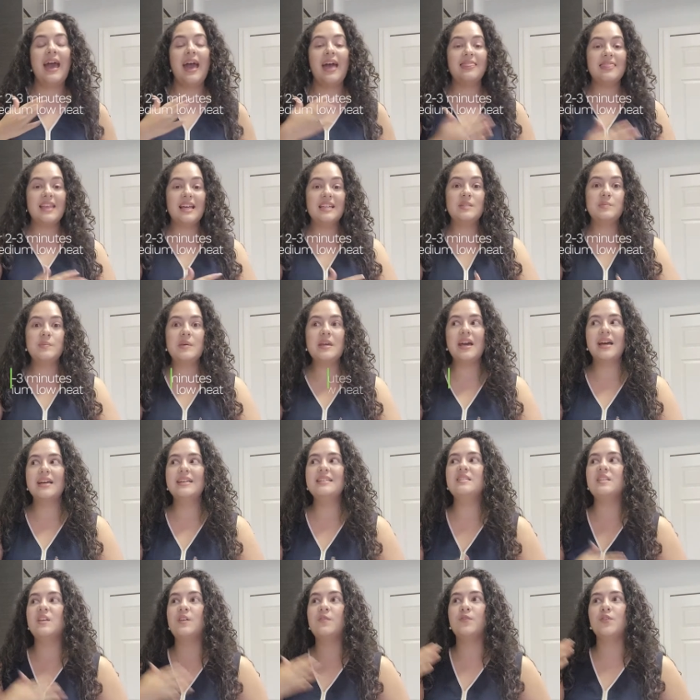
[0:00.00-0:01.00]
And that's
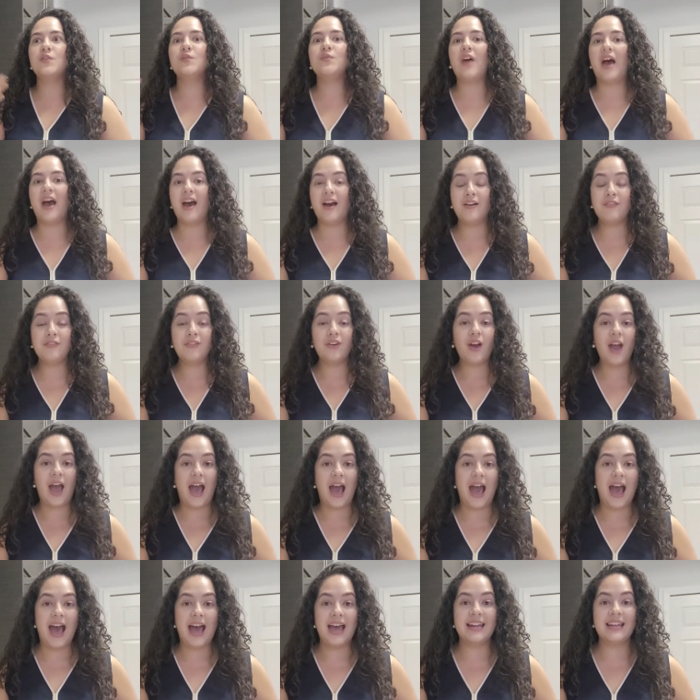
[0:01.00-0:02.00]
because if you've ever
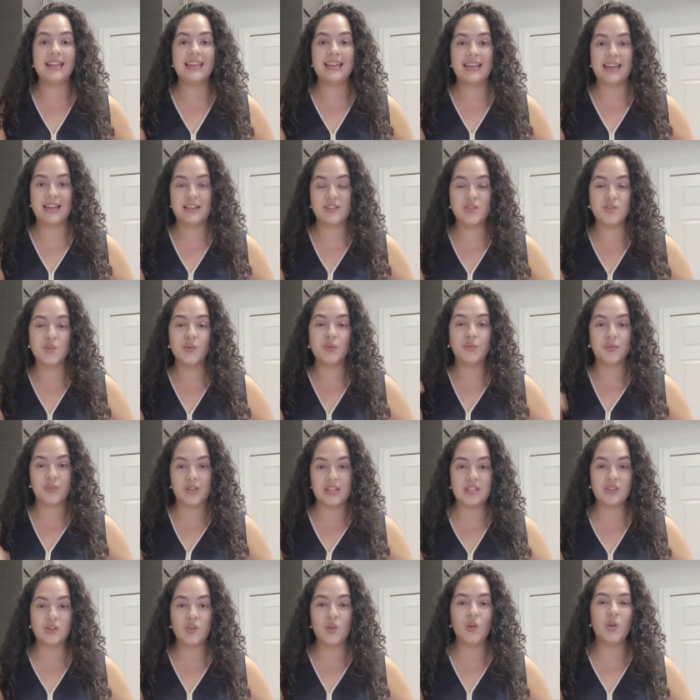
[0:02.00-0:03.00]
had queso
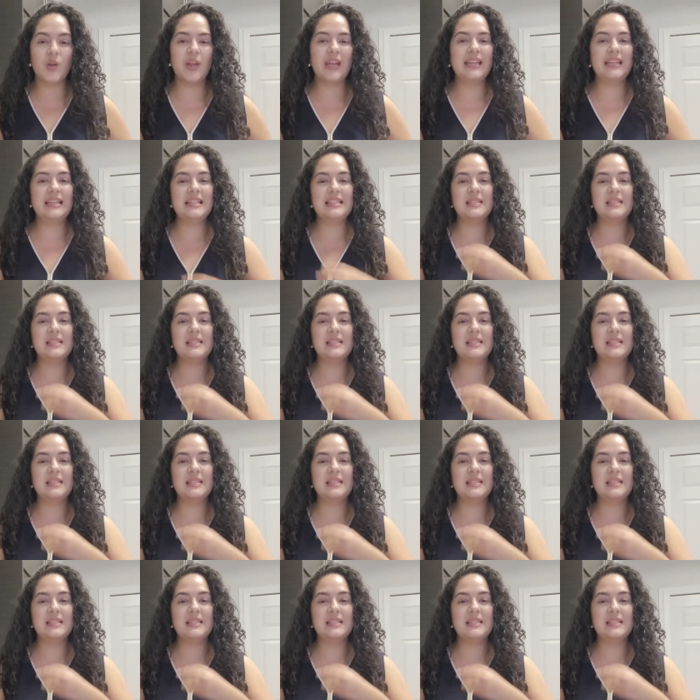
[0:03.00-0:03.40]
frito and it's